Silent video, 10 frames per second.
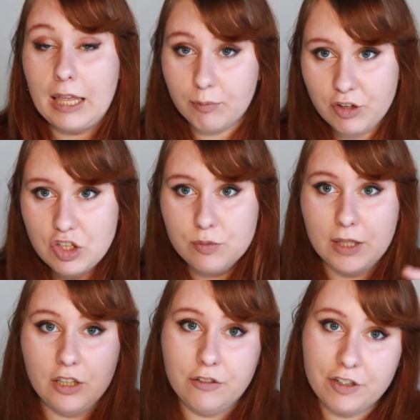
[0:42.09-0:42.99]
am French,
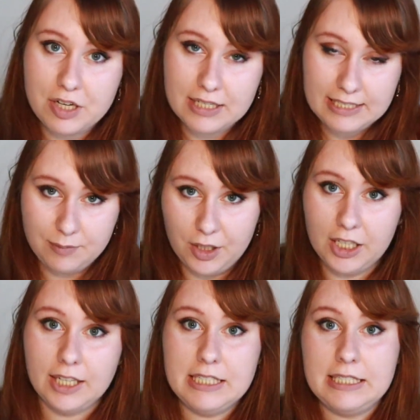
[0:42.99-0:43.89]
my girlfriend is
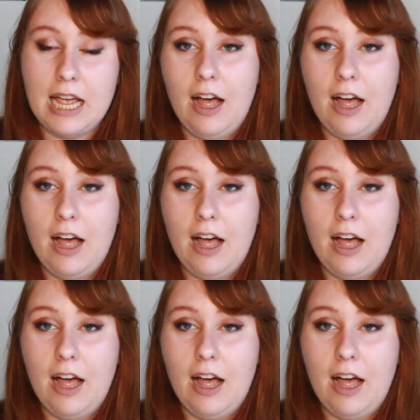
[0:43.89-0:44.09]
American.